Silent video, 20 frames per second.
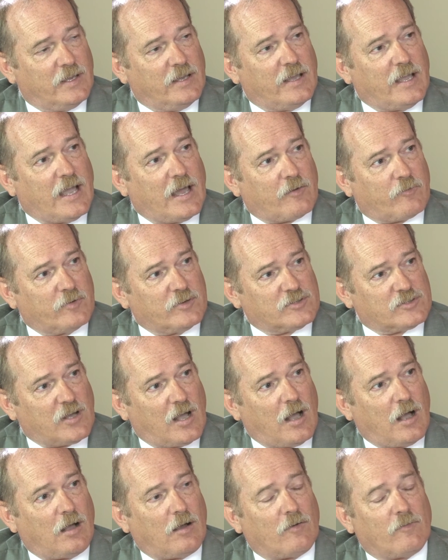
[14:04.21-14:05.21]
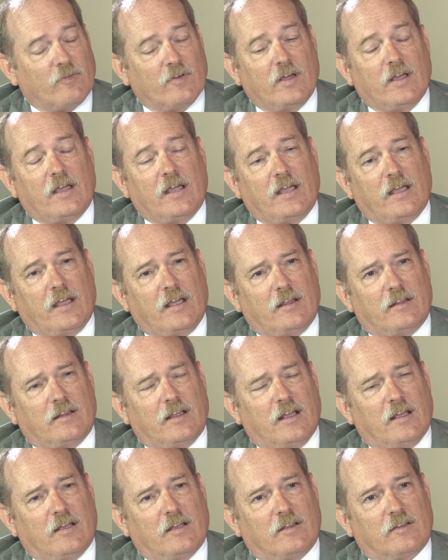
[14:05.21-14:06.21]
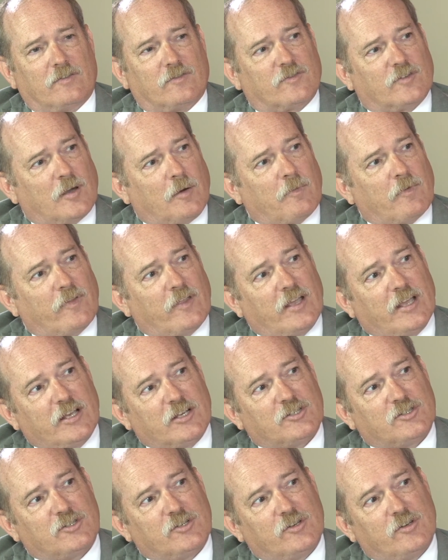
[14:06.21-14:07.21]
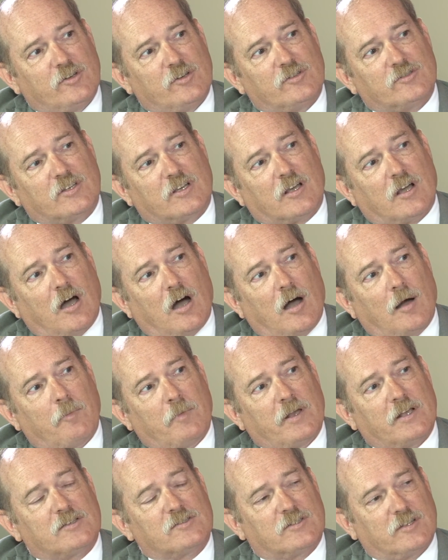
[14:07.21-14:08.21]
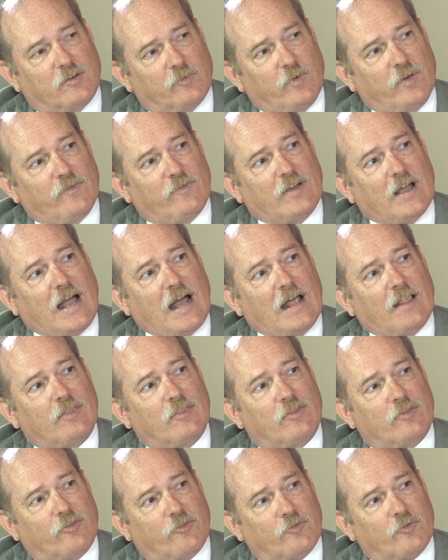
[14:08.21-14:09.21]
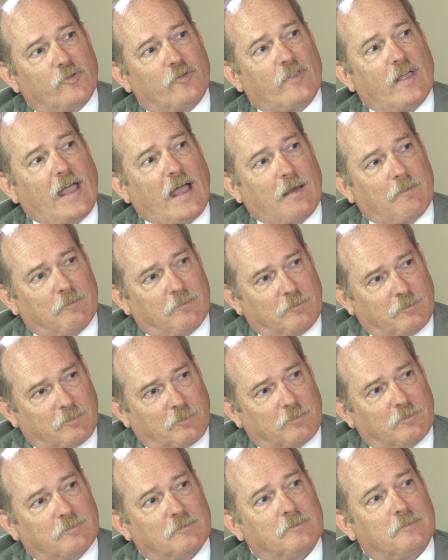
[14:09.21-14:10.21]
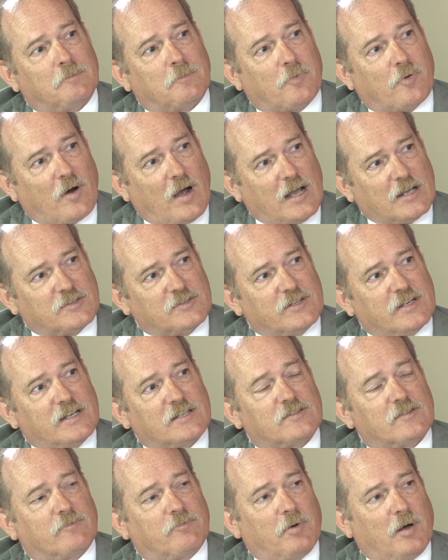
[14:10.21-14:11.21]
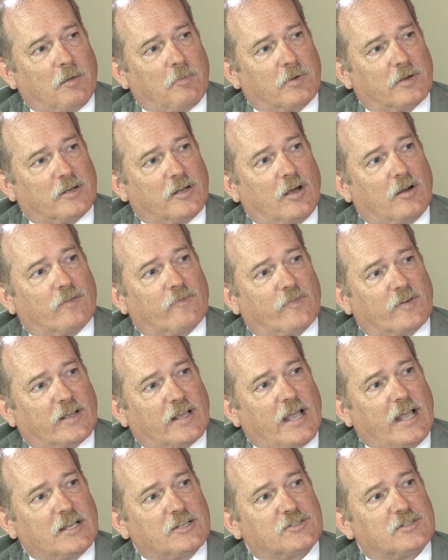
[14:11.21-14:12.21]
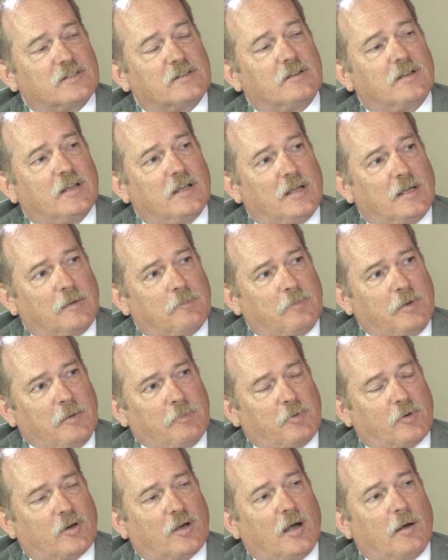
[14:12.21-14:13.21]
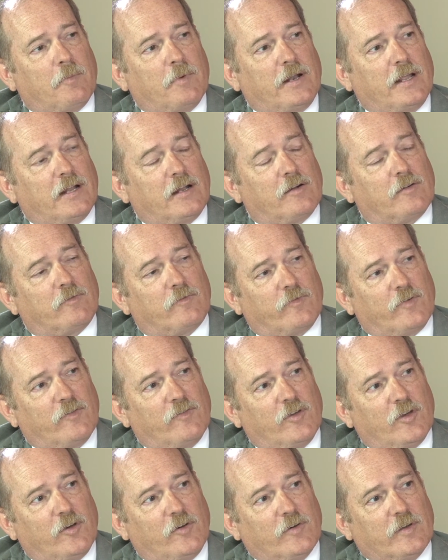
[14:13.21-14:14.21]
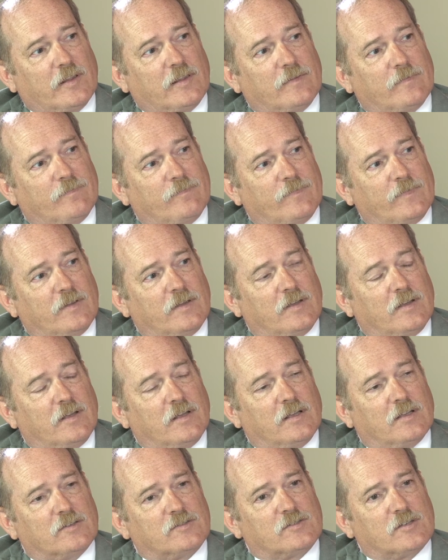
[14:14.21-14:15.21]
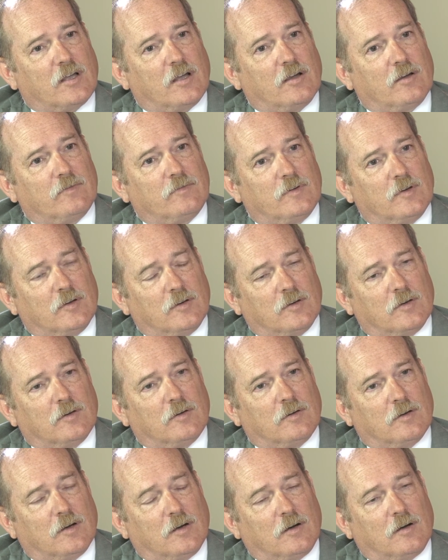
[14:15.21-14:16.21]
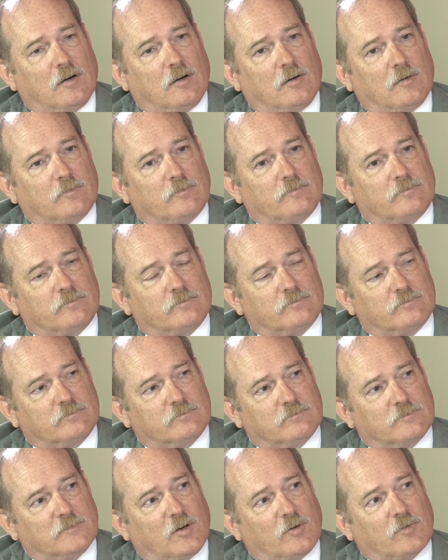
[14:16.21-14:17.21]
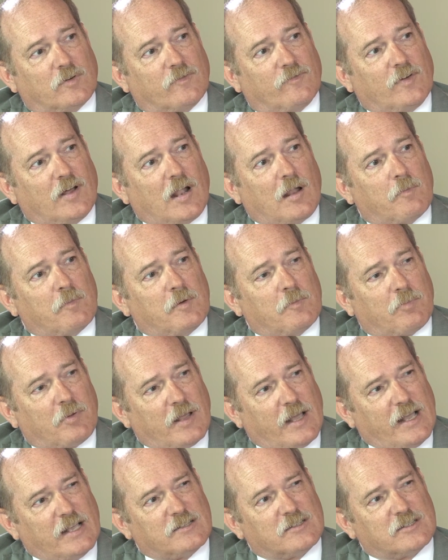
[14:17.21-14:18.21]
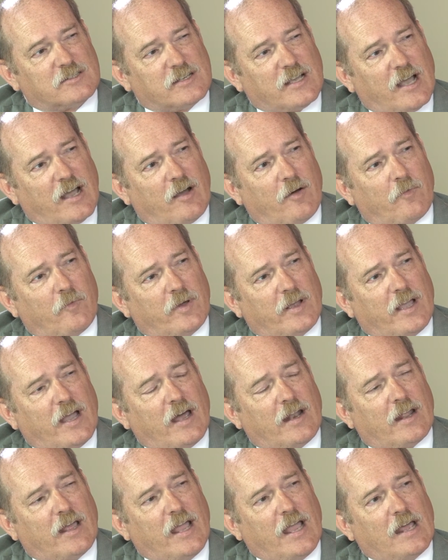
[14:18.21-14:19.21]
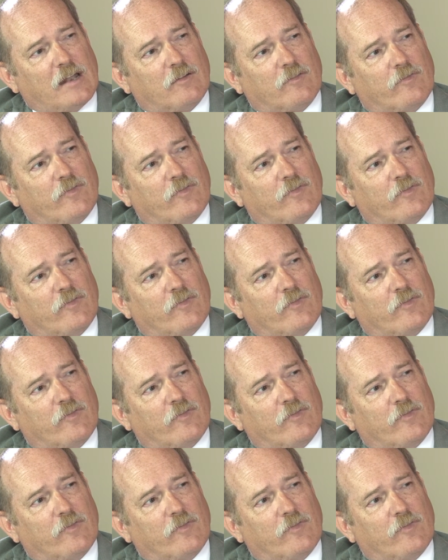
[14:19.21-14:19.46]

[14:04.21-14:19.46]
how to resolve in some of the issues and comments that we've gotten through that process of public notification, people coming in and reviewing. So on development plans, that's how we kind of handle